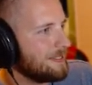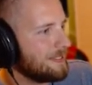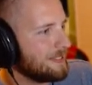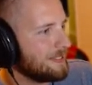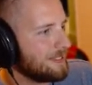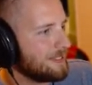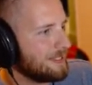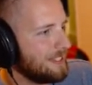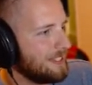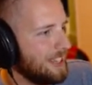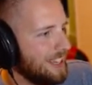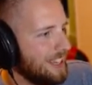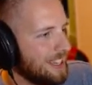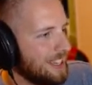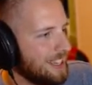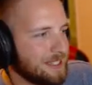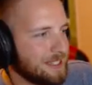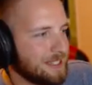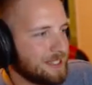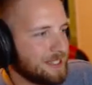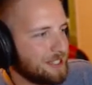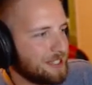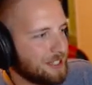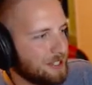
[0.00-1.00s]
Yeah,
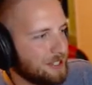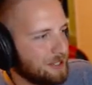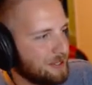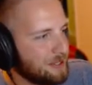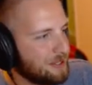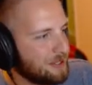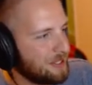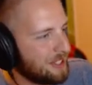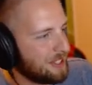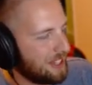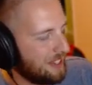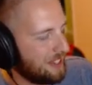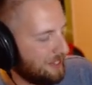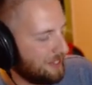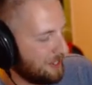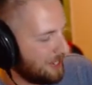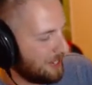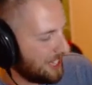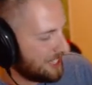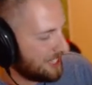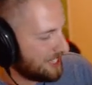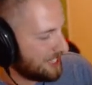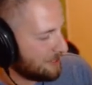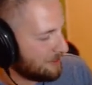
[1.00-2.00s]
so if you need
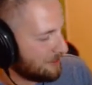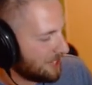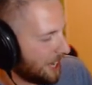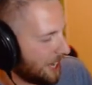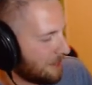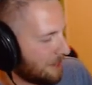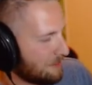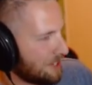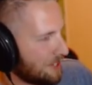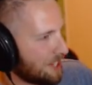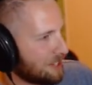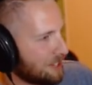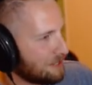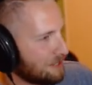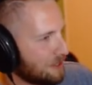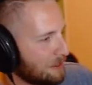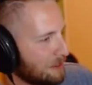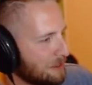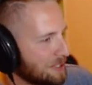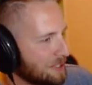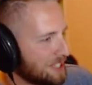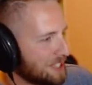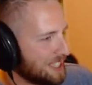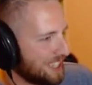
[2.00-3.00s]
some top player
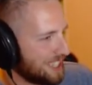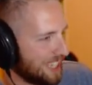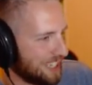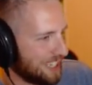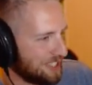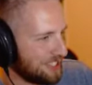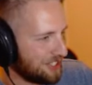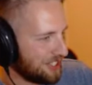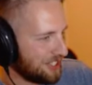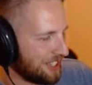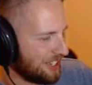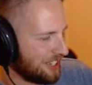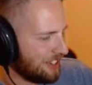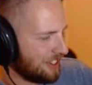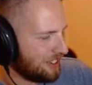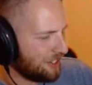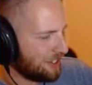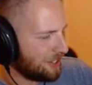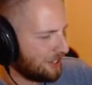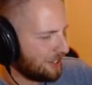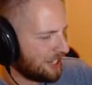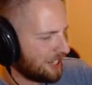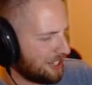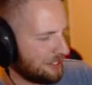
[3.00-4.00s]
representation, although
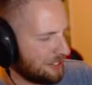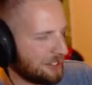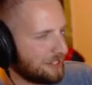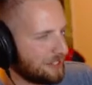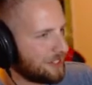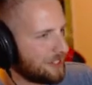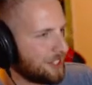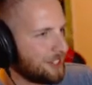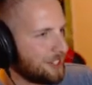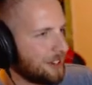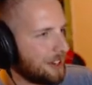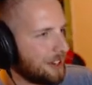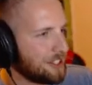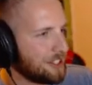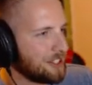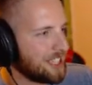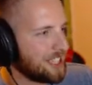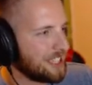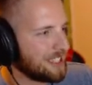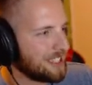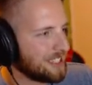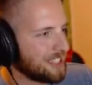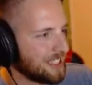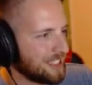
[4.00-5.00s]
I don't even know how good he
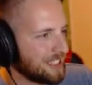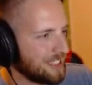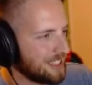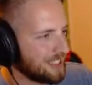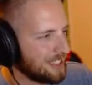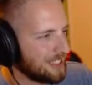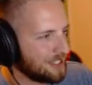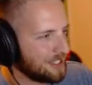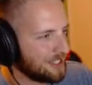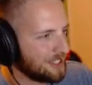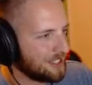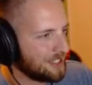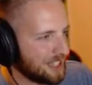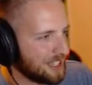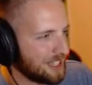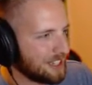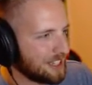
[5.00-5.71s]
is at Guilty Gear.